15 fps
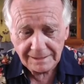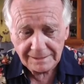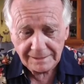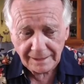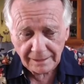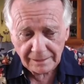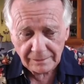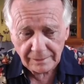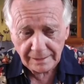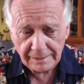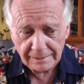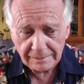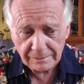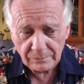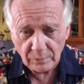tell it
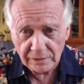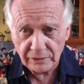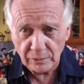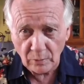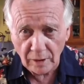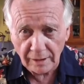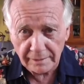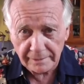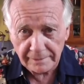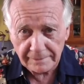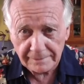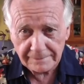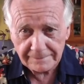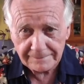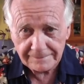what you want.
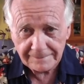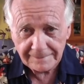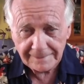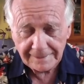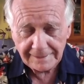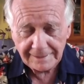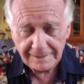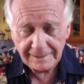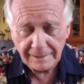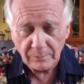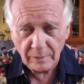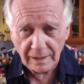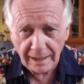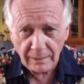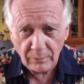And
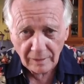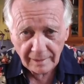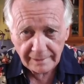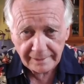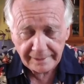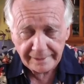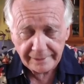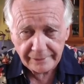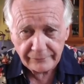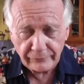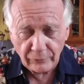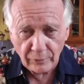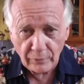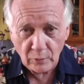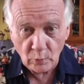what I want is
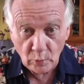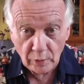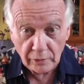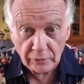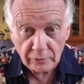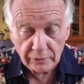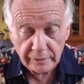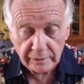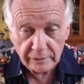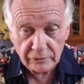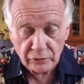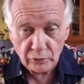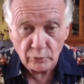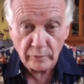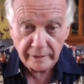for the world
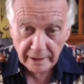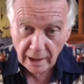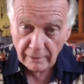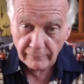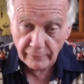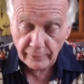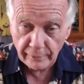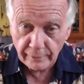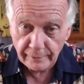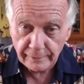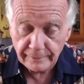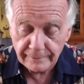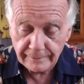to recover.